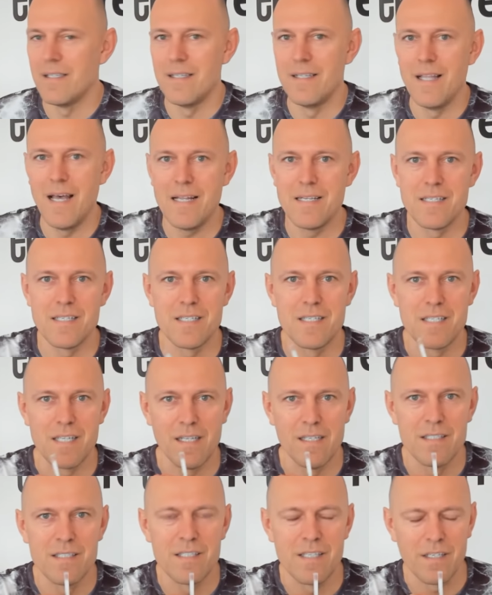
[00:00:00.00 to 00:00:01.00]
that's a
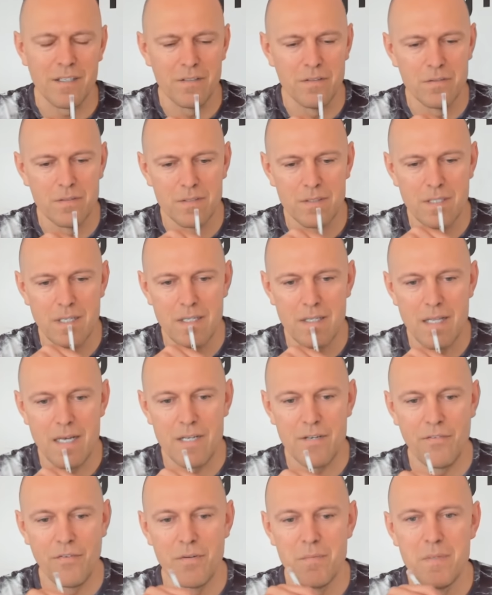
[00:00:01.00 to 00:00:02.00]
sell signal. That,
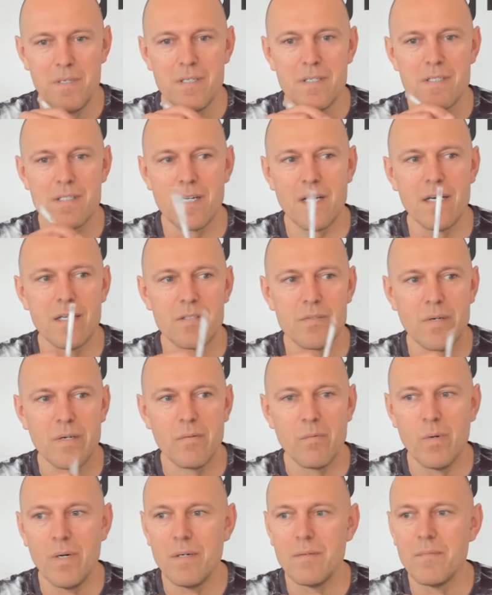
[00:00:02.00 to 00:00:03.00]
that's for me the sign saying,
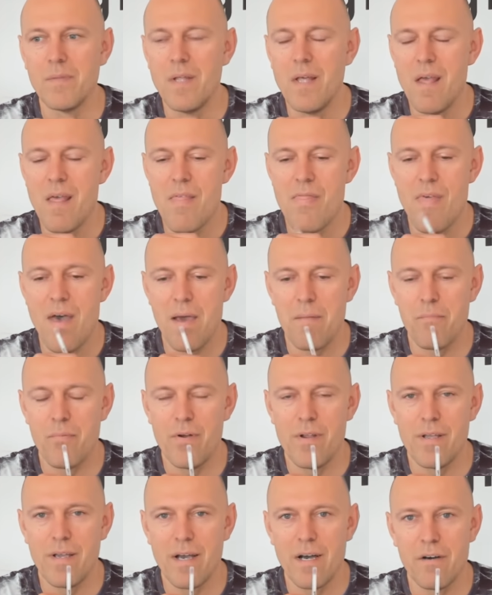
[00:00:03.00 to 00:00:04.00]
well, that
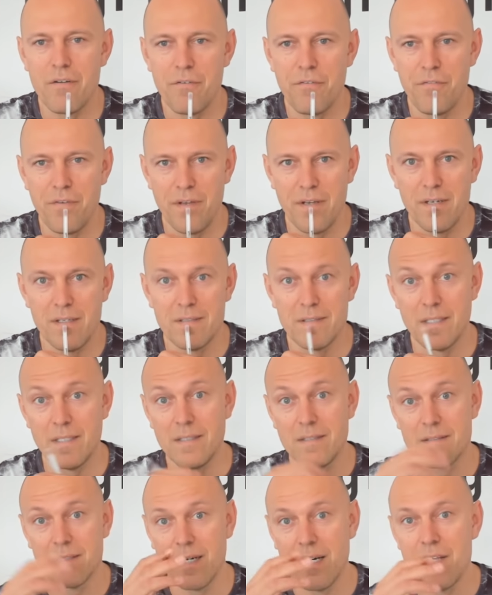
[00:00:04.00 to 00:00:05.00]
breakout failed,
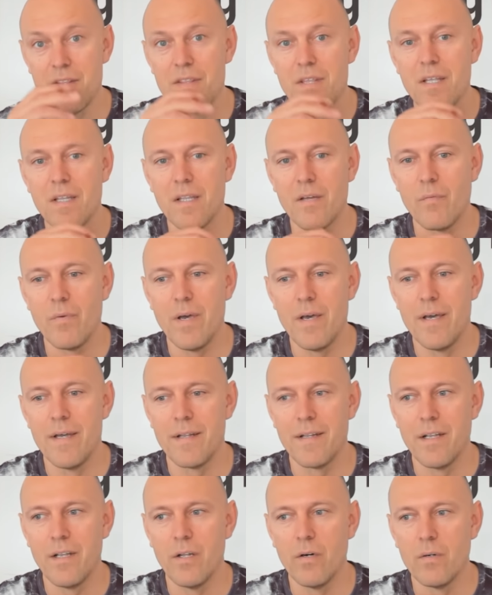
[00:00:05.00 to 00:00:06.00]
and I think that we're
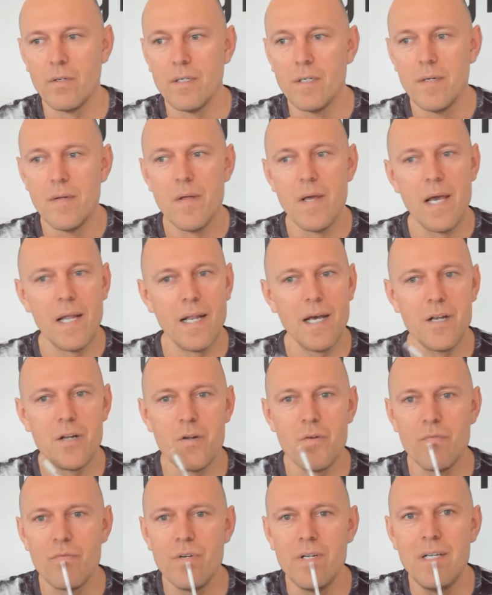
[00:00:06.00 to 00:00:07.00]
headed lower. And I
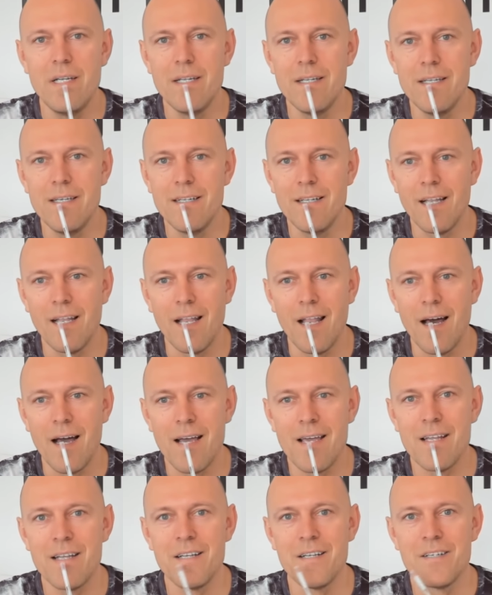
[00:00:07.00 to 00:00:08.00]
don't really need a
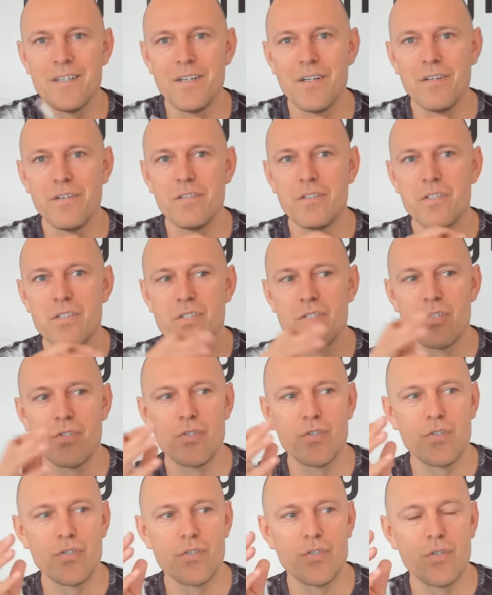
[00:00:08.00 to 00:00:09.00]
line
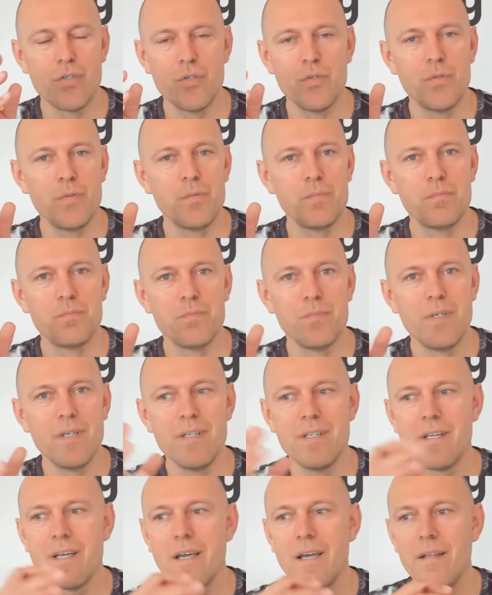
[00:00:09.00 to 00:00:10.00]
to
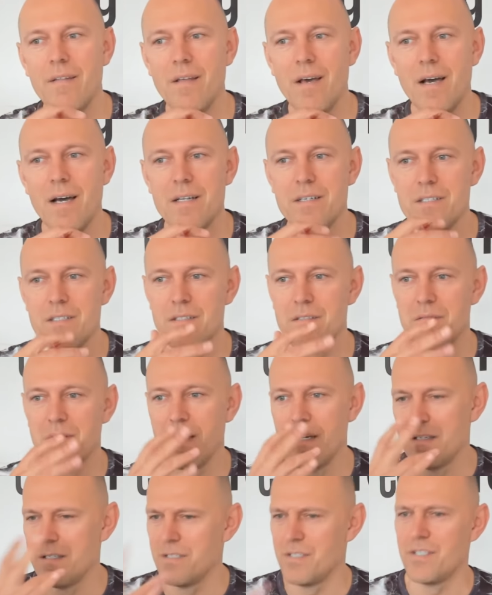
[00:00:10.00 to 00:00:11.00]
indicate that. I just I
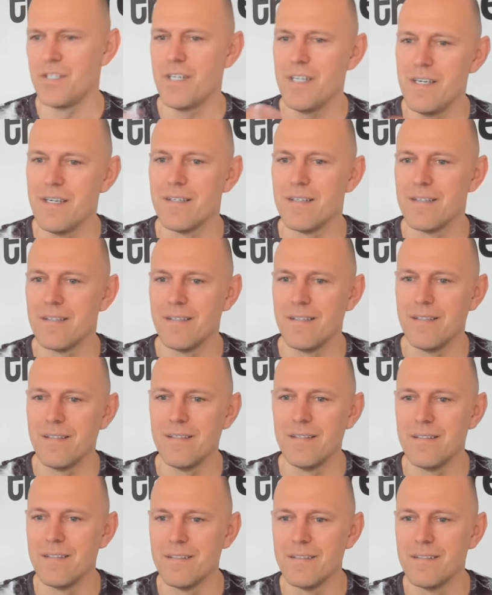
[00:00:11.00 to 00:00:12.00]
just see it,
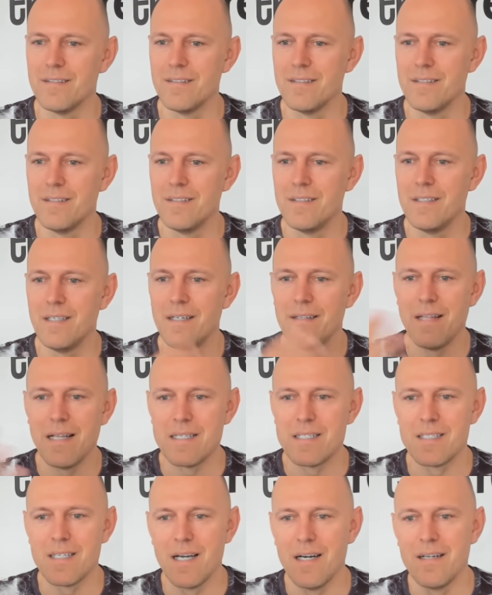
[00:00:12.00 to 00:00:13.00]
and uh, and
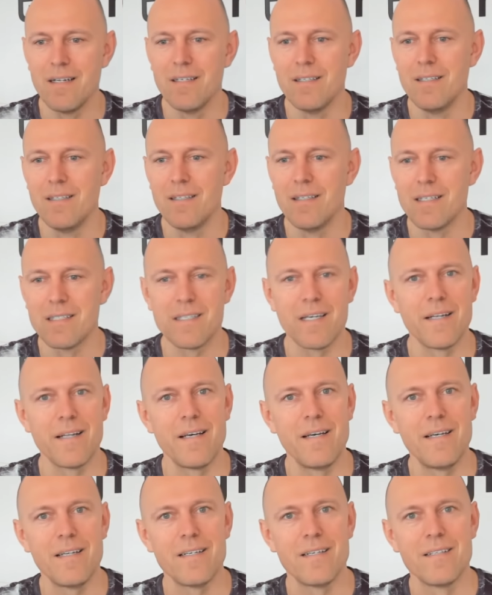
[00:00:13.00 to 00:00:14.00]
that's kind of that's kind of
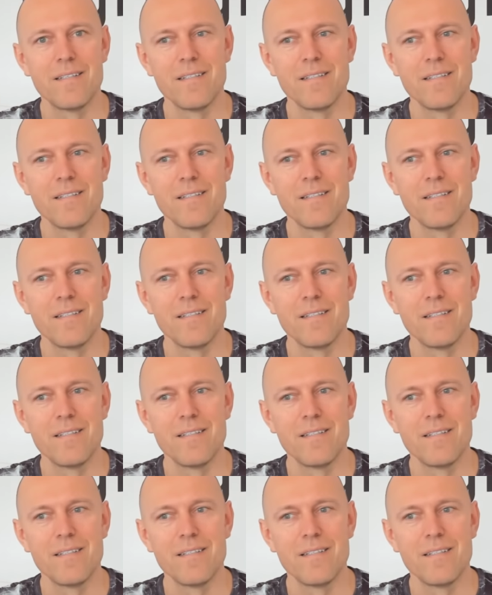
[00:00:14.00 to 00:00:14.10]
it.